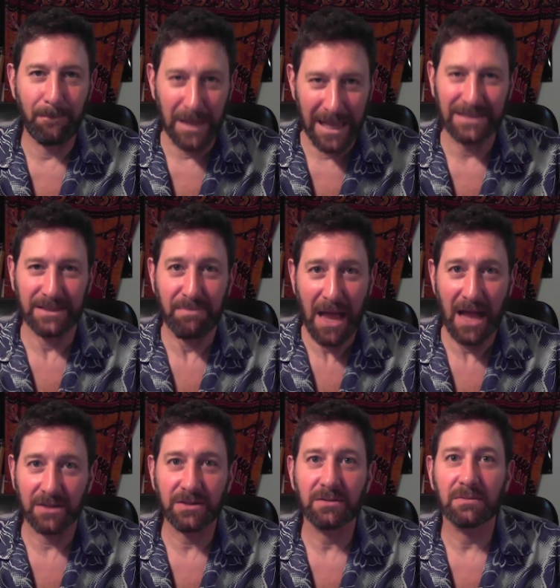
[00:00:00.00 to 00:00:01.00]
plastic
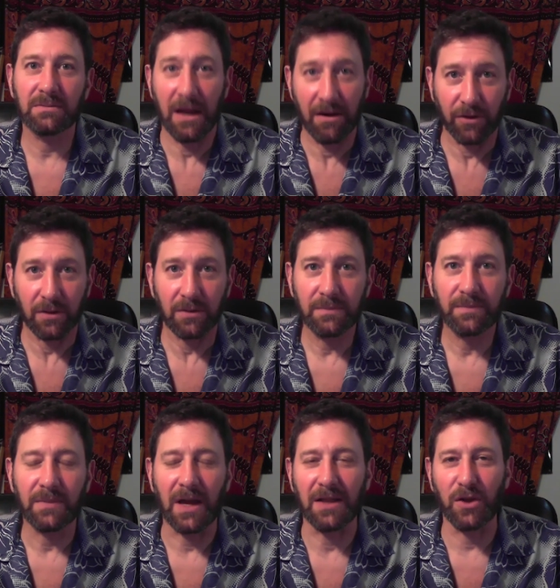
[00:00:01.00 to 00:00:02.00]
bags ever.
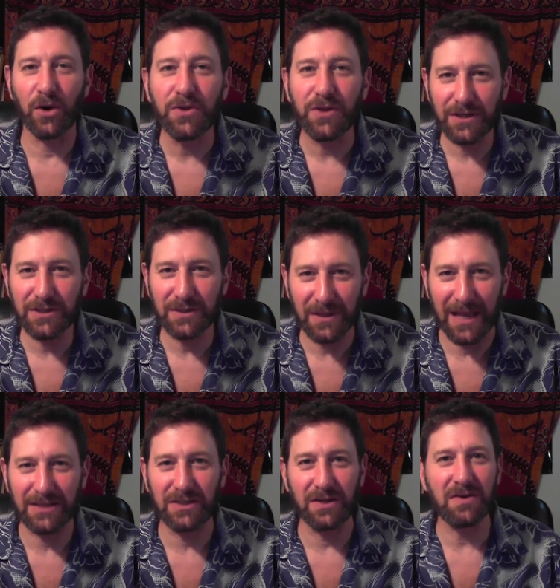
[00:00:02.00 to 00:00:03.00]
I learned this
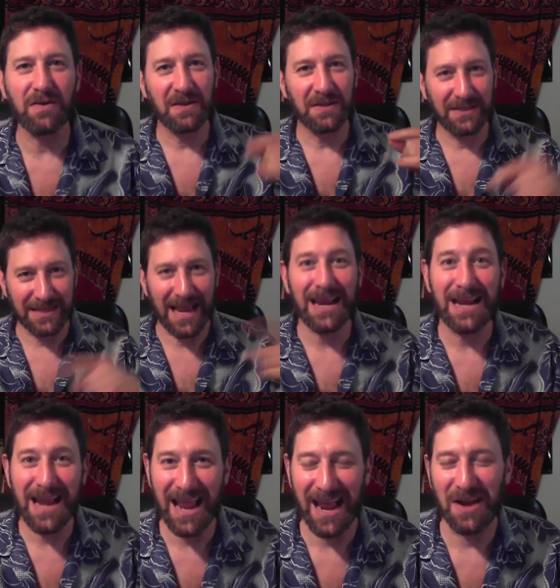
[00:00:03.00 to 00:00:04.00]
lesson
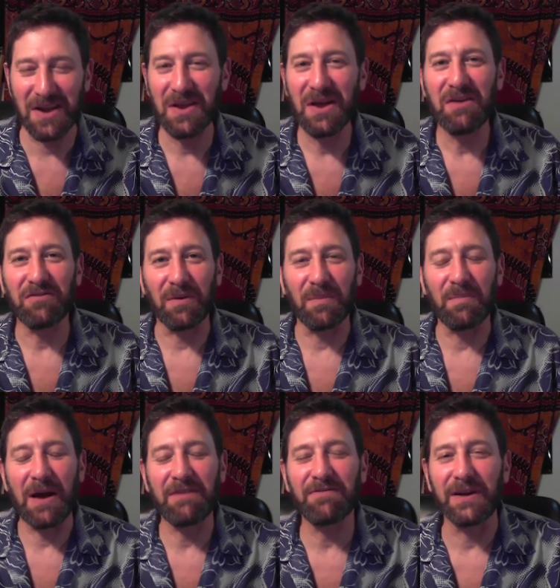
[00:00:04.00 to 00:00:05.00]
secondhand from
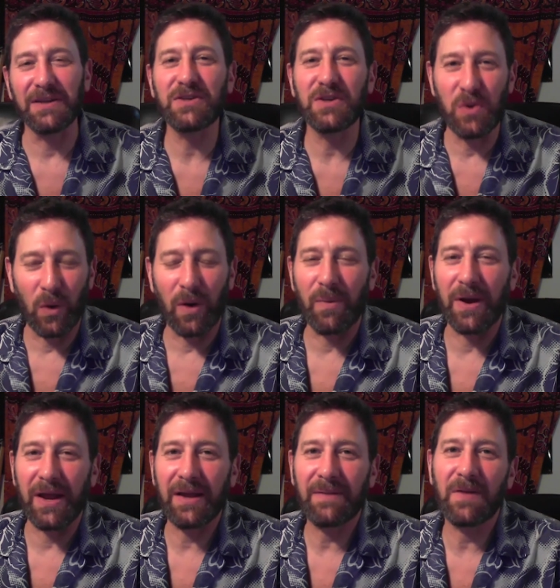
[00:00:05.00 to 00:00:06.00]
my friends in
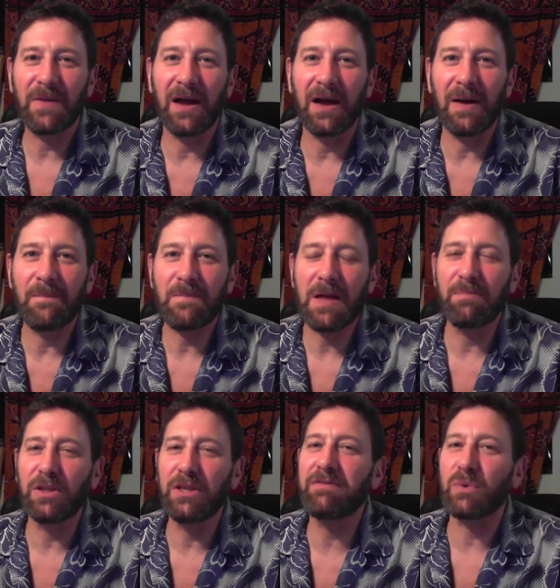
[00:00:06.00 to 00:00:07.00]
Norway. Um, I
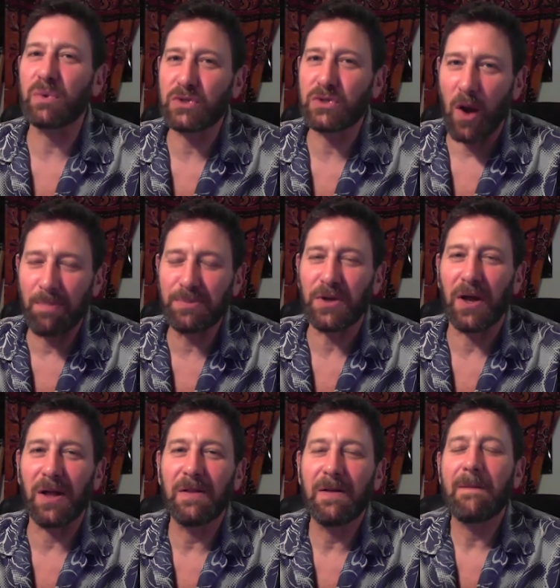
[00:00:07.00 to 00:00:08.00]
believe it was
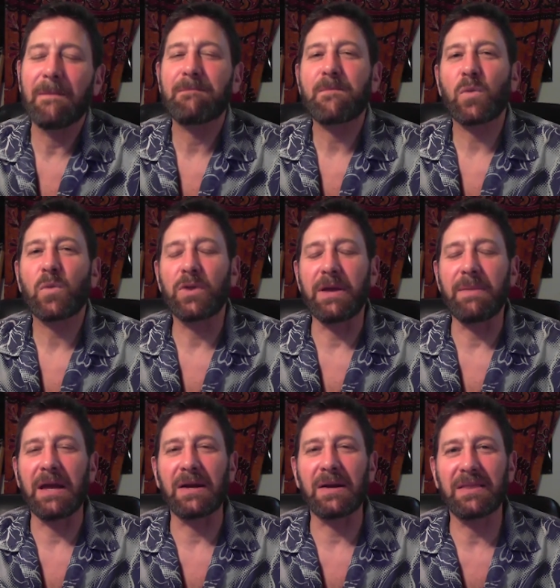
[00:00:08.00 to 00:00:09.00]
Oppdal, where they
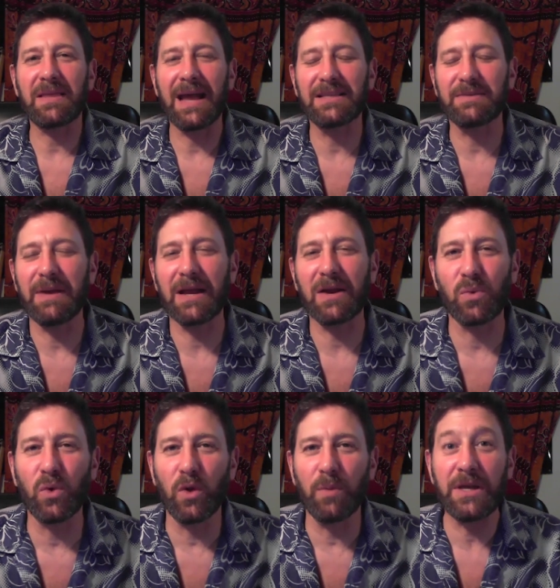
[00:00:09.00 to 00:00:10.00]
made a, they had to make a
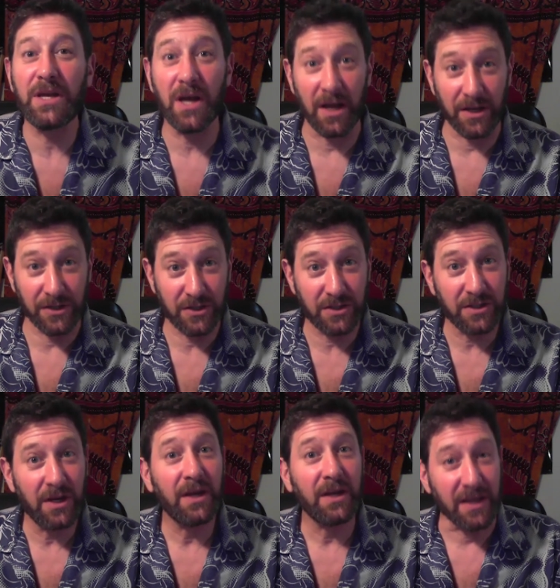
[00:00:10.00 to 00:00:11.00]
rule because
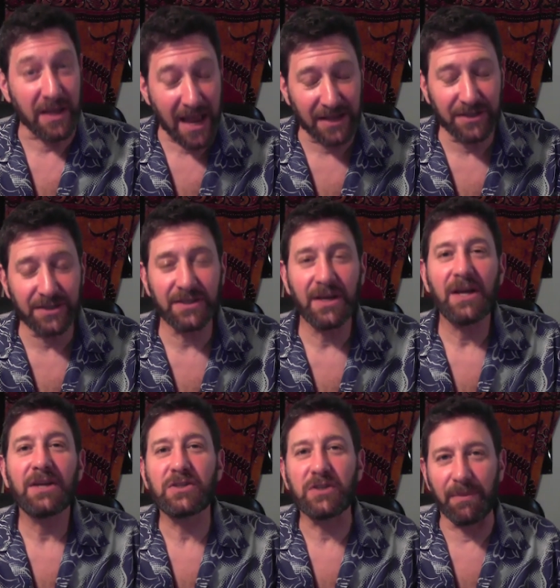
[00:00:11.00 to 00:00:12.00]
yes,
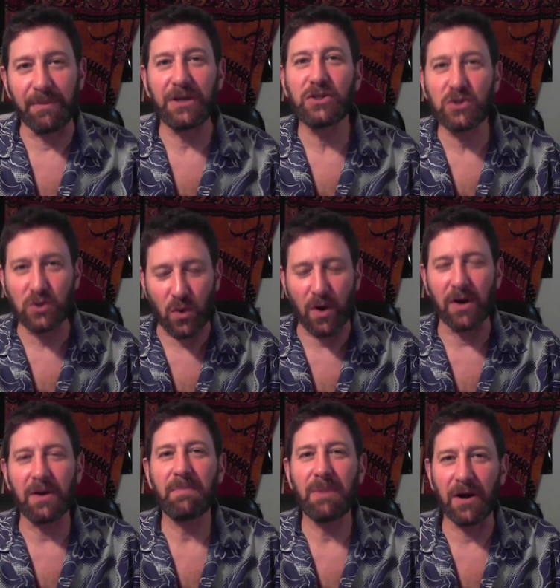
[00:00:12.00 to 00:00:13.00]
somebody
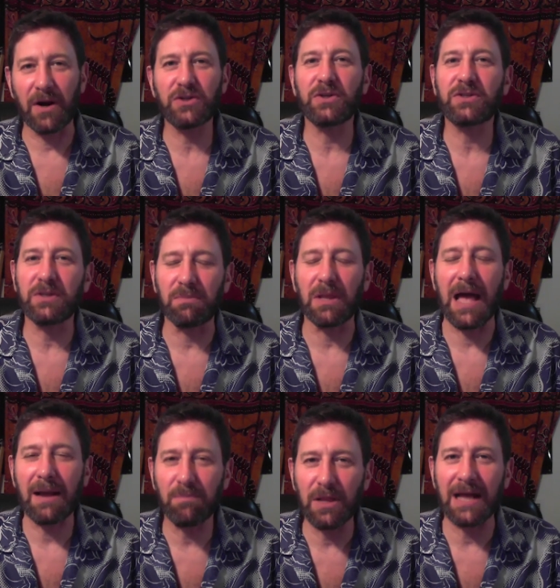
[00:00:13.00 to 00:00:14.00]
stored parachutes in
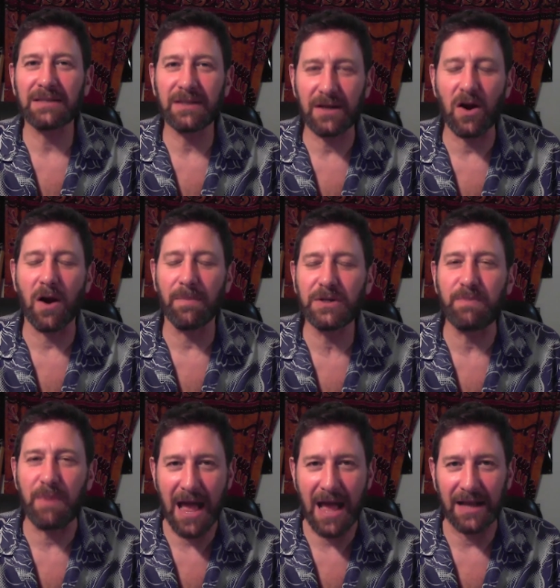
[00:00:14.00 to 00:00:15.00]
black plastic
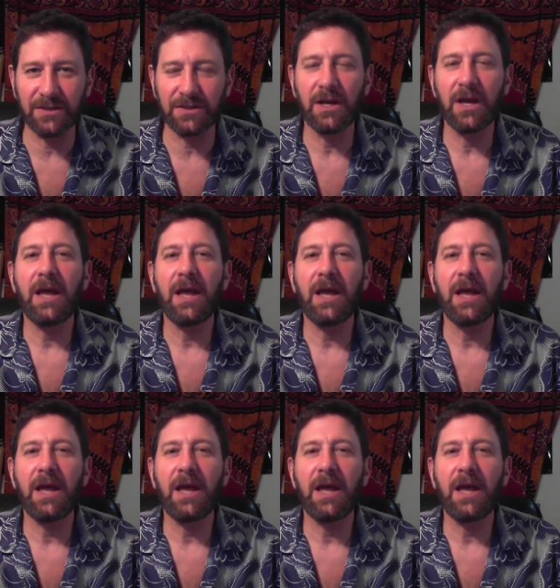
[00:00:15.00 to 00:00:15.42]
garbage bags,